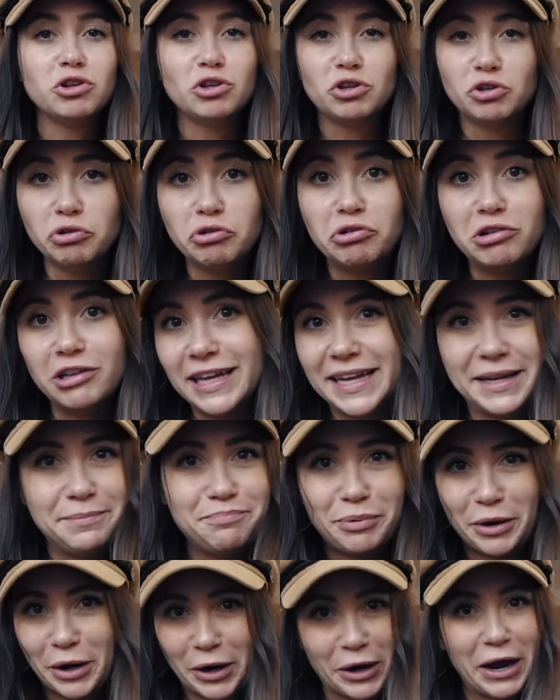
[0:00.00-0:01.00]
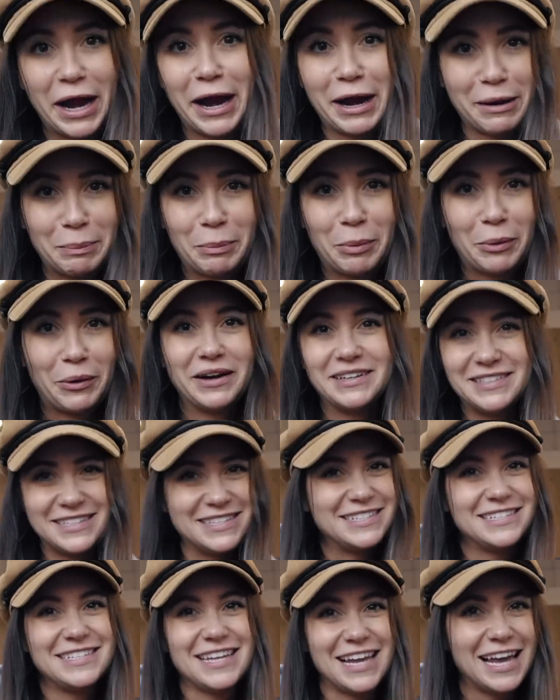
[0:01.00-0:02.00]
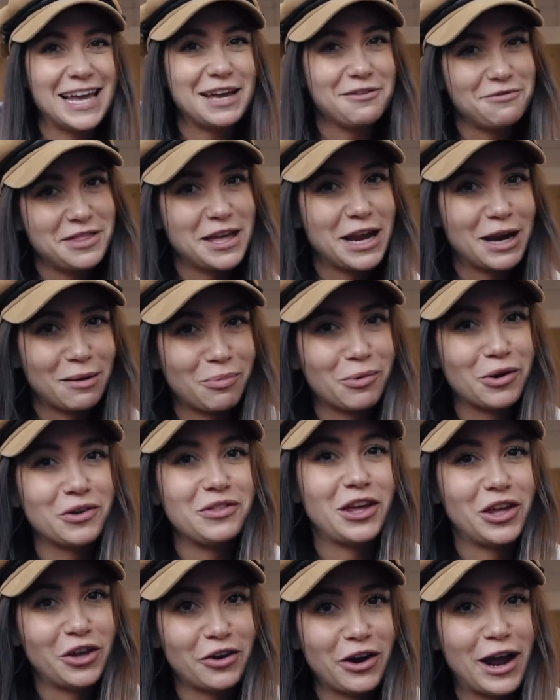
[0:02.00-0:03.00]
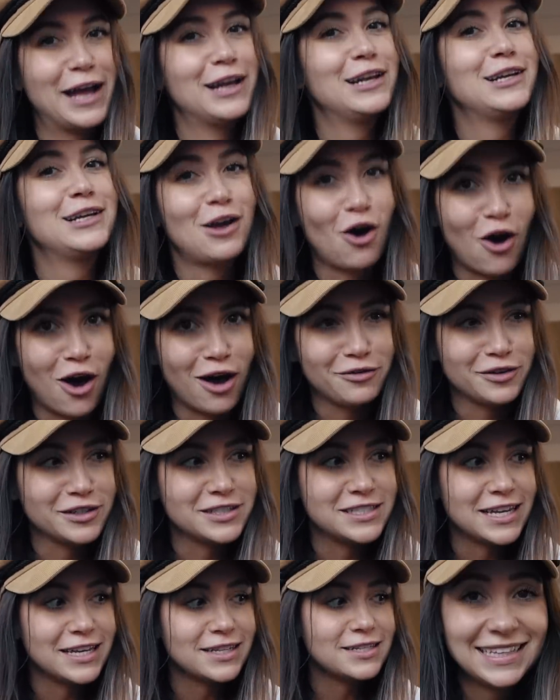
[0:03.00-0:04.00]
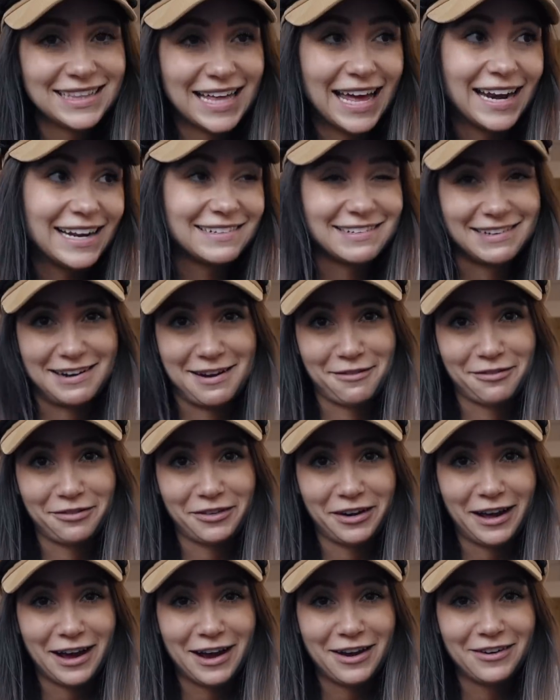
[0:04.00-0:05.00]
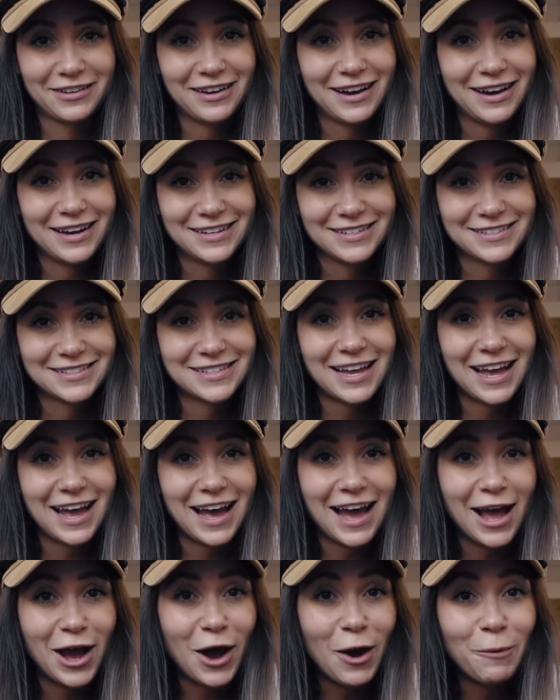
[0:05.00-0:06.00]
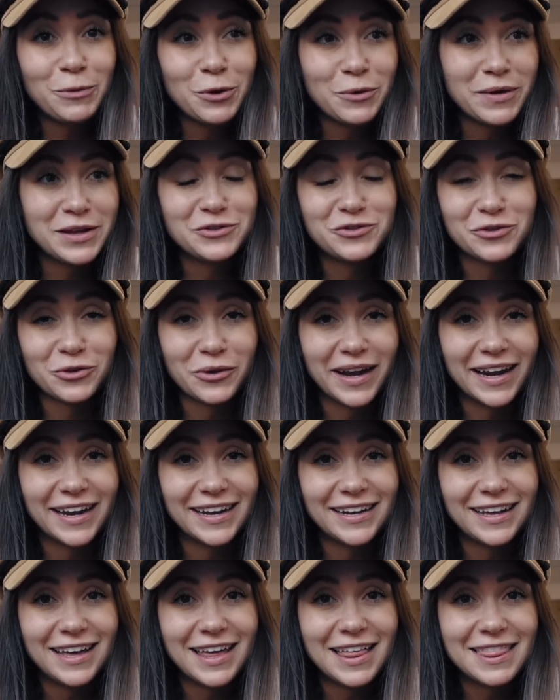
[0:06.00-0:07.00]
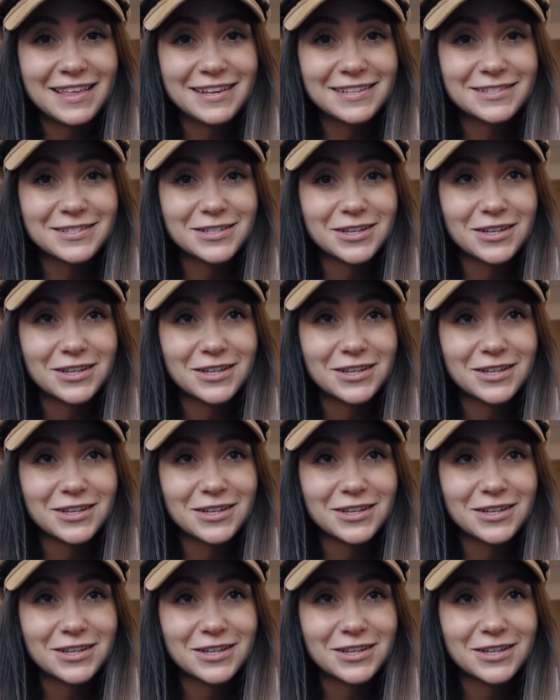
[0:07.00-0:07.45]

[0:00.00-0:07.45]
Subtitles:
Google it per airport to see if the airport that you're at offers it. That is enough for now, guys. I hope you enjoyed this.